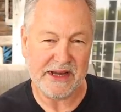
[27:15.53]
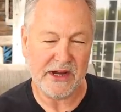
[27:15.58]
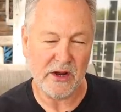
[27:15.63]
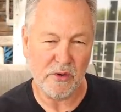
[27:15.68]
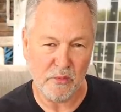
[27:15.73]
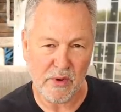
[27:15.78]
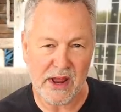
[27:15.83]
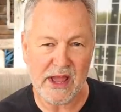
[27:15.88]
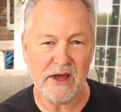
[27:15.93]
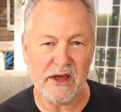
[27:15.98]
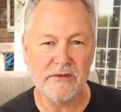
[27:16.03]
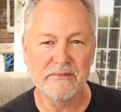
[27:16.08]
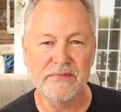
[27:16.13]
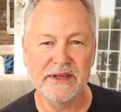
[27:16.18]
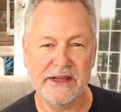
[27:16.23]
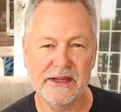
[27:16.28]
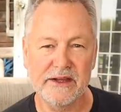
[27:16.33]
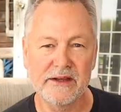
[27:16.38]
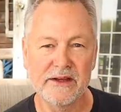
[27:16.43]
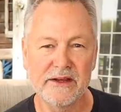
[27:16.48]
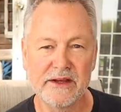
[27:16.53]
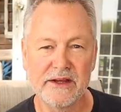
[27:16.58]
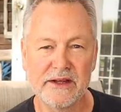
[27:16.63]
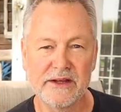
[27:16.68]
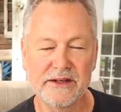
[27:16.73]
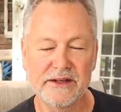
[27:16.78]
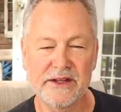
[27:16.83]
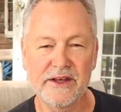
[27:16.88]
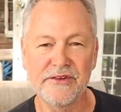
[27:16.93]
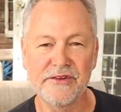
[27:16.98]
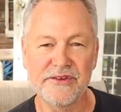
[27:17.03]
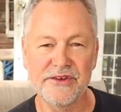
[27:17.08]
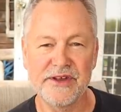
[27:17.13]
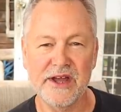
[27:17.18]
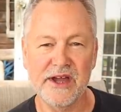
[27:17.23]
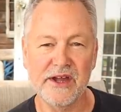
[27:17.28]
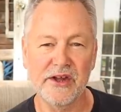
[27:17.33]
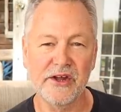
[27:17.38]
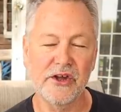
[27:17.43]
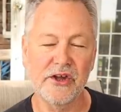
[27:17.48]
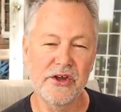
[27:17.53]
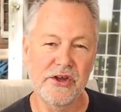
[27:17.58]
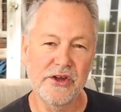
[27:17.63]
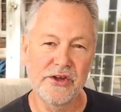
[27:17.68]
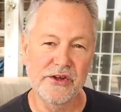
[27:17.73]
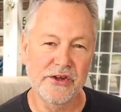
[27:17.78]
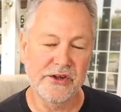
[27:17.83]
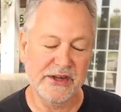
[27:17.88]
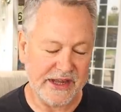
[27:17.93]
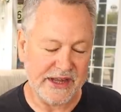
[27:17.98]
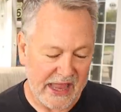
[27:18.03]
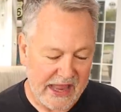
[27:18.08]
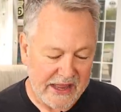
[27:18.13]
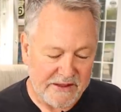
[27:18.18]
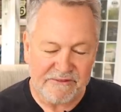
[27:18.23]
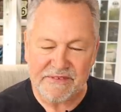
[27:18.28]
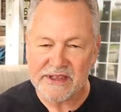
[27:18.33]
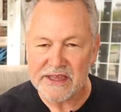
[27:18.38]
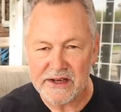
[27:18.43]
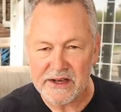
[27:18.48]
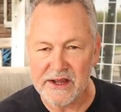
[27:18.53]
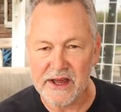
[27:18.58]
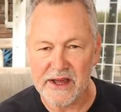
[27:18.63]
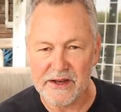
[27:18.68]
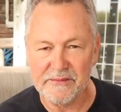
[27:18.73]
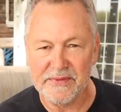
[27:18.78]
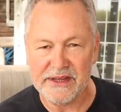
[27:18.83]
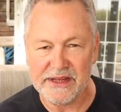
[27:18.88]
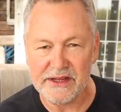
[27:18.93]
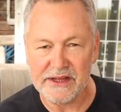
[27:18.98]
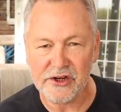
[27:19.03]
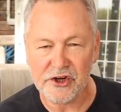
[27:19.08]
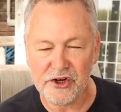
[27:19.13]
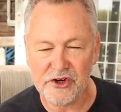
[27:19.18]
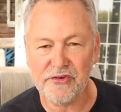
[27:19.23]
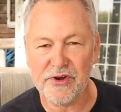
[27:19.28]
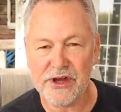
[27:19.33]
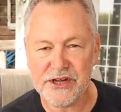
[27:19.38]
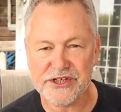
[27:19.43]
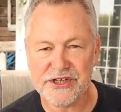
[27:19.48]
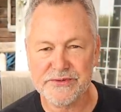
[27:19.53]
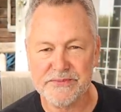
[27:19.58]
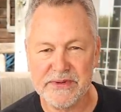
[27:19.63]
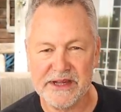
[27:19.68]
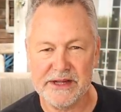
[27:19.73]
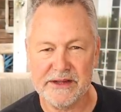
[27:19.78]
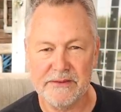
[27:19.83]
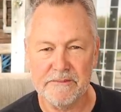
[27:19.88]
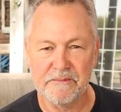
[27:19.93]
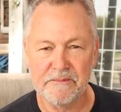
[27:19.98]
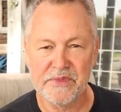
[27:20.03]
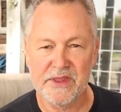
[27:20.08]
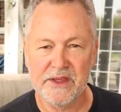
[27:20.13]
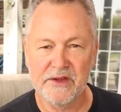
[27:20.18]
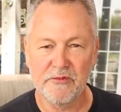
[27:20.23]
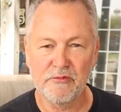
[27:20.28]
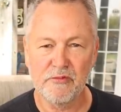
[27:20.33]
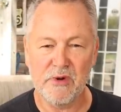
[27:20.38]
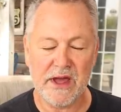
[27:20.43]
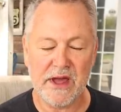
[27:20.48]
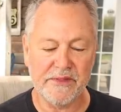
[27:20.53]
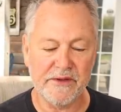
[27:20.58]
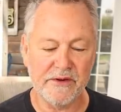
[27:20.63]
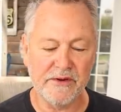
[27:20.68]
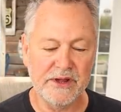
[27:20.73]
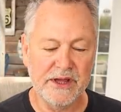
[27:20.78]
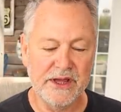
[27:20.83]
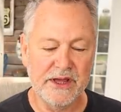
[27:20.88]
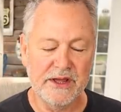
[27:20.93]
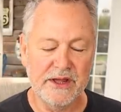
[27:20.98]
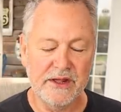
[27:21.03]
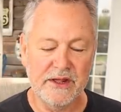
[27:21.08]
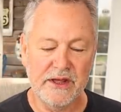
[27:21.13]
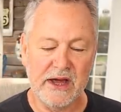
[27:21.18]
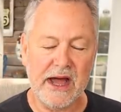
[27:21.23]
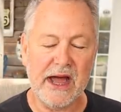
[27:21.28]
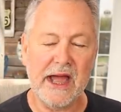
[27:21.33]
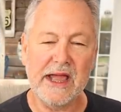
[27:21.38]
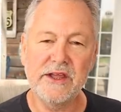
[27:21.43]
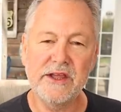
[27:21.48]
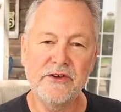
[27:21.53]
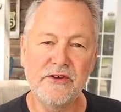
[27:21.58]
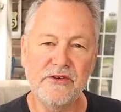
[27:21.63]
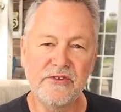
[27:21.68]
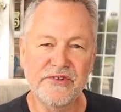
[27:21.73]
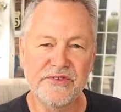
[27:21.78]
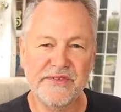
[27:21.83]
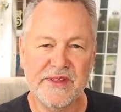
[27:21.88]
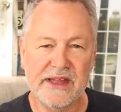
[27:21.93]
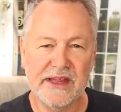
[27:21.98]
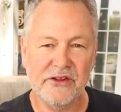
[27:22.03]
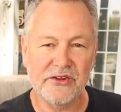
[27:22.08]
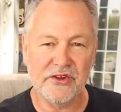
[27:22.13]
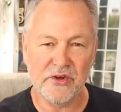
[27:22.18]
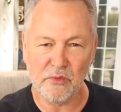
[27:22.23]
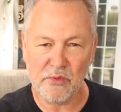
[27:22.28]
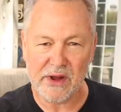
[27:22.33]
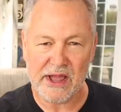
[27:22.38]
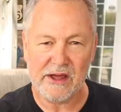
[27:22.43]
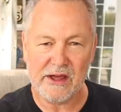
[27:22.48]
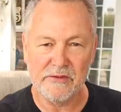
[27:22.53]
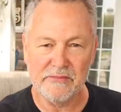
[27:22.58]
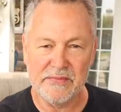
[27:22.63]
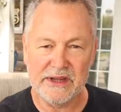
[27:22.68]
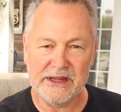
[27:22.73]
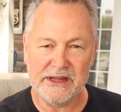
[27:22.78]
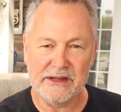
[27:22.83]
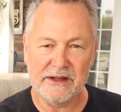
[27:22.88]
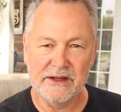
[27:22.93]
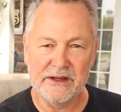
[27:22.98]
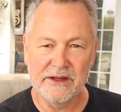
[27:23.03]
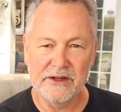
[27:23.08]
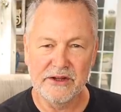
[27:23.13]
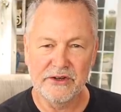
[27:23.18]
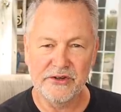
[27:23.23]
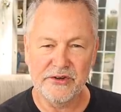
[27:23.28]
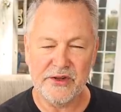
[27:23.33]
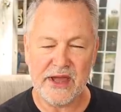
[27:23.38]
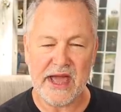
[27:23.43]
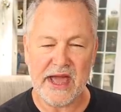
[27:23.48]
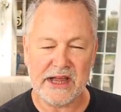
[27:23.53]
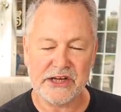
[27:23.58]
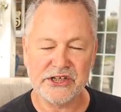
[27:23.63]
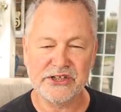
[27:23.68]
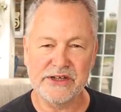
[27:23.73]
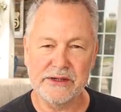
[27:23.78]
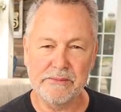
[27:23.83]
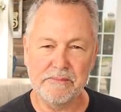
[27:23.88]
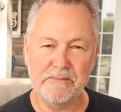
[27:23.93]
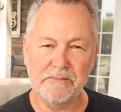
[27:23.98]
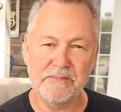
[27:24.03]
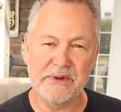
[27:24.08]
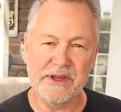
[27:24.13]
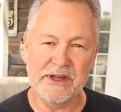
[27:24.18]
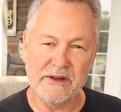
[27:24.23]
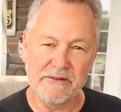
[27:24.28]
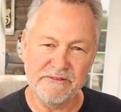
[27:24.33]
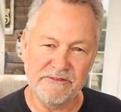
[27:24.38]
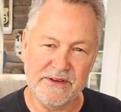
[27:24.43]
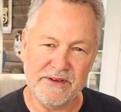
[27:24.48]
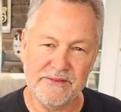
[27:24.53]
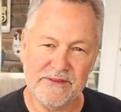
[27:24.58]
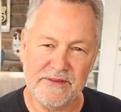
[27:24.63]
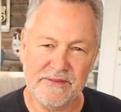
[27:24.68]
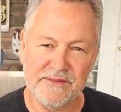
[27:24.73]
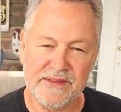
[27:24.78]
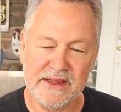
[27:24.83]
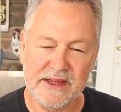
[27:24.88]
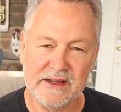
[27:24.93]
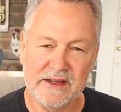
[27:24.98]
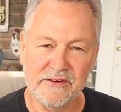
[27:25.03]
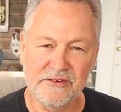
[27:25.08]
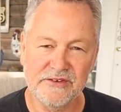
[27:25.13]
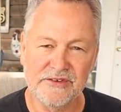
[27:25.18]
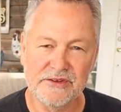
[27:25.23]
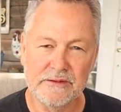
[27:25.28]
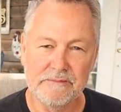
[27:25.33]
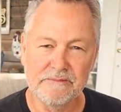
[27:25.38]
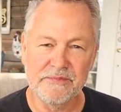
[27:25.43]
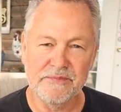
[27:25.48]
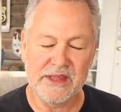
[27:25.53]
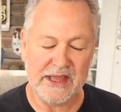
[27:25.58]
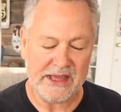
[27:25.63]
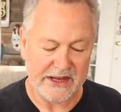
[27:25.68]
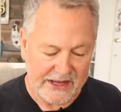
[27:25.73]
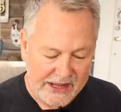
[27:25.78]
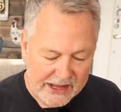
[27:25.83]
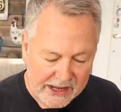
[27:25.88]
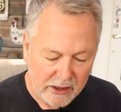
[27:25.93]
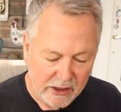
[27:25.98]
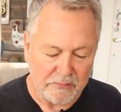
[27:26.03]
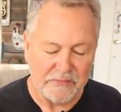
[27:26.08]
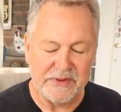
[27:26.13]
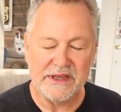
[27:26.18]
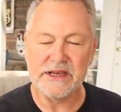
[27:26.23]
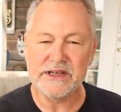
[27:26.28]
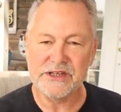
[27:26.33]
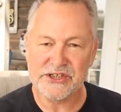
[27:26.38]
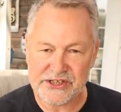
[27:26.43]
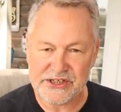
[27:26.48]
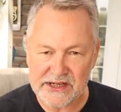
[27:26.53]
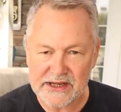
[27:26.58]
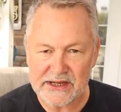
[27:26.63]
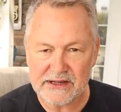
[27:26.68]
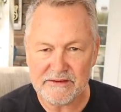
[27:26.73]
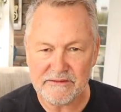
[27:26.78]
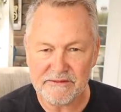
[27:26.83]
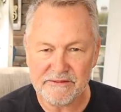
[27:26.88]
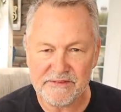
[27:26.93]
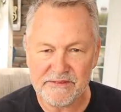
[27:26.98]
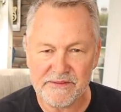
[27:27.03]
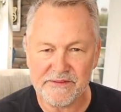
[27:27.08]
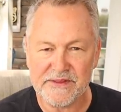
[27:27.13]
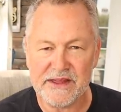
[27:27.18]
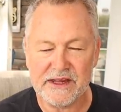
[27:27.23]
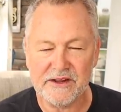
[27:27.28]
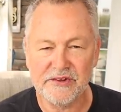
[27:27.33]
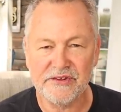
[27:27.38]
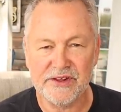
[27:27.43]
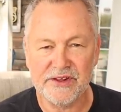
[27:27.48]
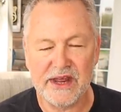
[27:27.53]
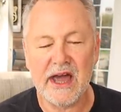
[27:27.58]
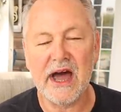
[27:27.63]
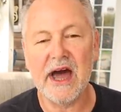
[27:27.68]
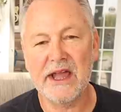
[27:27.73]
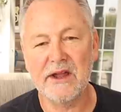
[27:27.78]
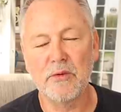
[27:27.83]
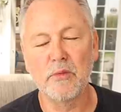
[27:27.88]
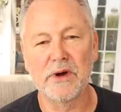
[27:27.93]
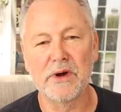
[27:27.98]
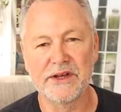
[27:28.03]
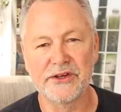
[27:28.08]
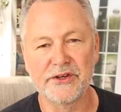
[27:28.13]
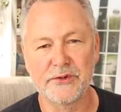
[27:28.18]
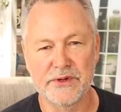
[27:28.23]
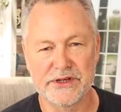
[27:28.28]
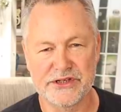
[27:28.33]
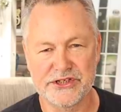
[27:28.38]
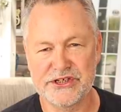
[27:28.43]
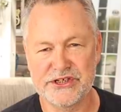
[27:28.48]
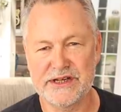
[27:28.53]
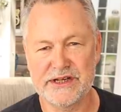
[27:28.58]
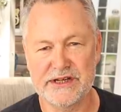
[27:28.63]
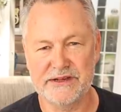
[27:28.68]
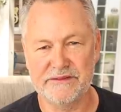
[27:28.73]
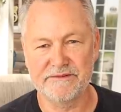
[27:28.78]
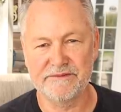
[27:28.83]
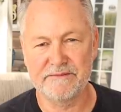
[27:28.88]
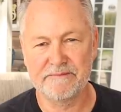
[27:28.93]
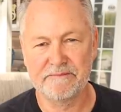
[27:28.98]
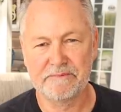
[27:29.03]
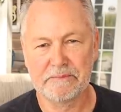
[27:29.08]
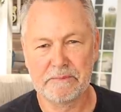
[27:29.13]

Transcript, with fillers: around me does not cave in on me and crush me. Rather, I use things around me to actually benefit the things and help me achieve the things that I want to achieve.